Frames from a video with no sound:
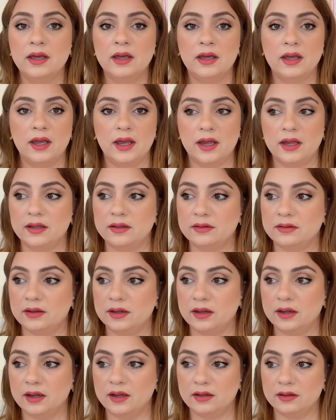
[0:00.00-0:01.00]
and
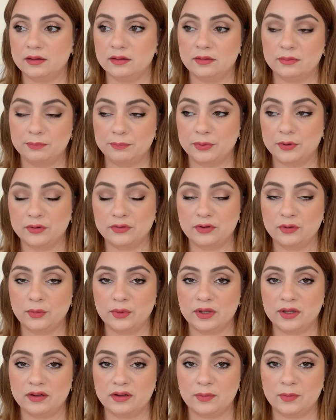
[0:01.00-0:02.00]
a person
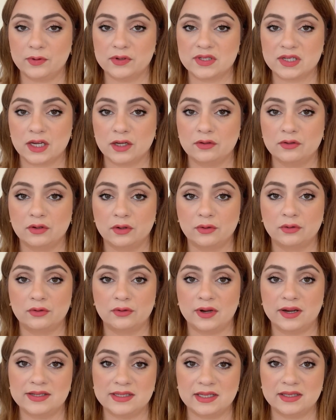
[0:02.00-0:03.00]
with a deeper skin tone
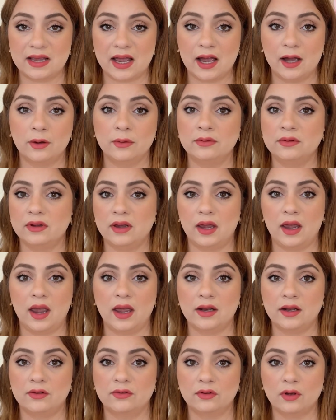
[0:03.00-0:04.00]
tries it out
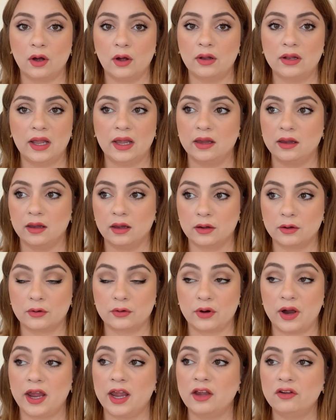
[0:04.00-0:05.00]
and it's all like
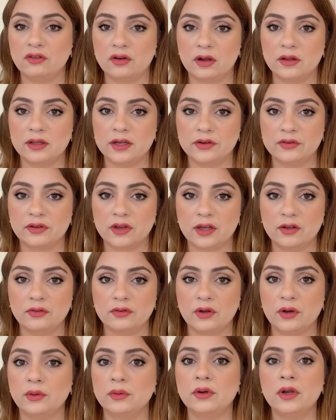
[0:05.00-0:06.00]
grayish on their skin
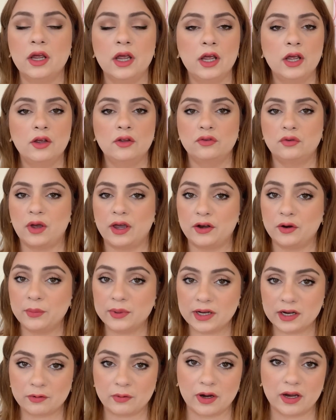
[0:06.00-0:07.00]
tone. So I don't
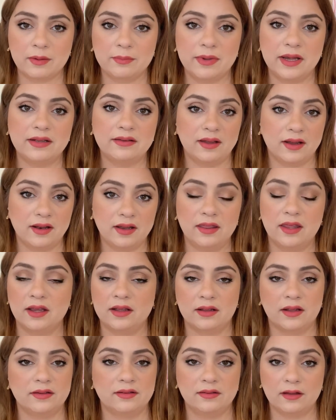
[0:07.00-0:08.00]
want to recommend
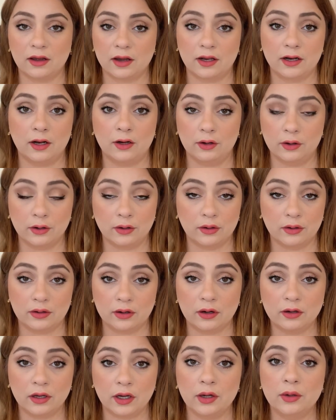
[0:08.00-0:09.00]
anything that's not going to look good
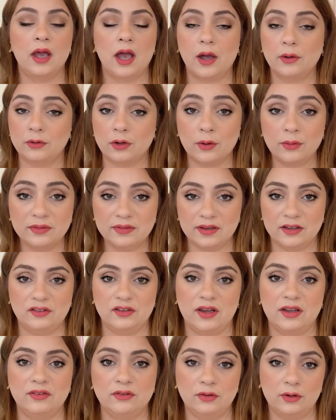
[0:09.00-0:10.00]
on you. I would always
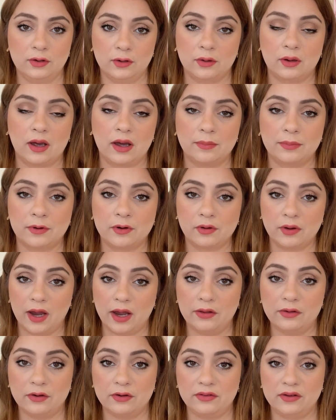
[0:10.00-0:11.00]
suggest you look up
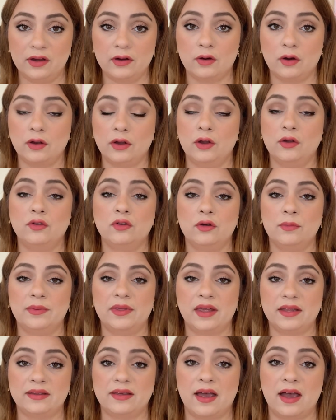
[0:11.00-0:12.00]
creators here on YouTube
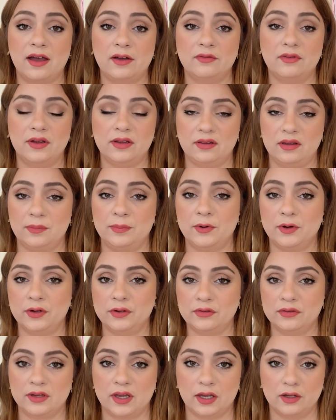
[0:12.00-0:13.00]
that have a deeper
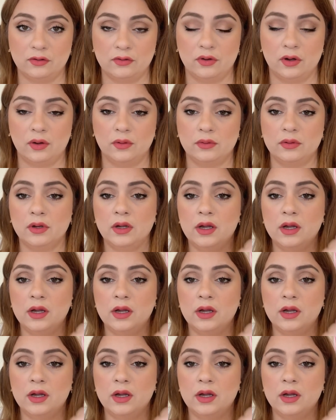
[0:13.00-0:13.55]
skin tone.